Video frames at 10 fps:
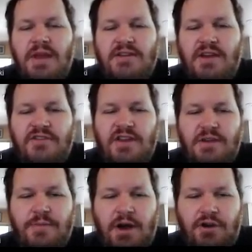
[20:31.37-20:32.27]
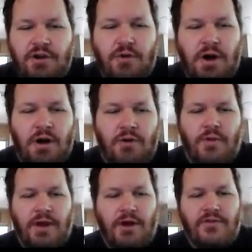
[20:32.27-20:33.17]
doesn't need to be on your
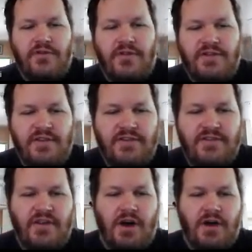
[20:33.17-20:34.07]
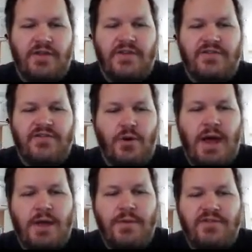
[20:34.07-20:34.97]
radar. So this is so
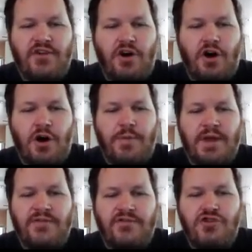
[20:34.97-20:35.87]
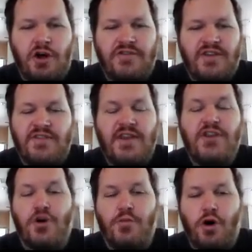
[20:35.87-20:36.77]
Edmund's carp is just, it's in
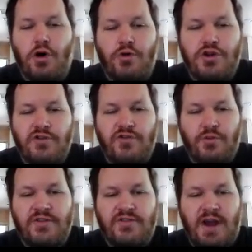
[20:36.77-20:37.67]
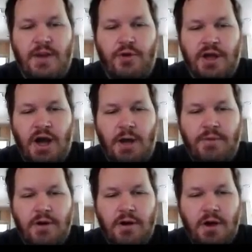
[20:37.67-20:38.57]
your book, which is the reason I bring it
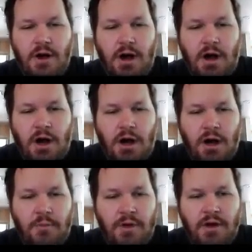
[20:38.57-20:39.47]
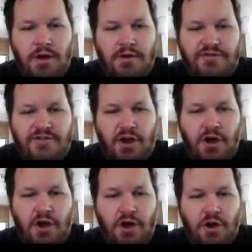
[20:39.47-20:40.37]
up.
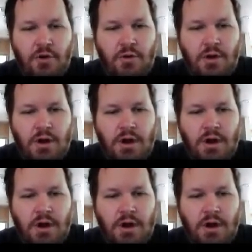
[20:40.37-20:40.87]
So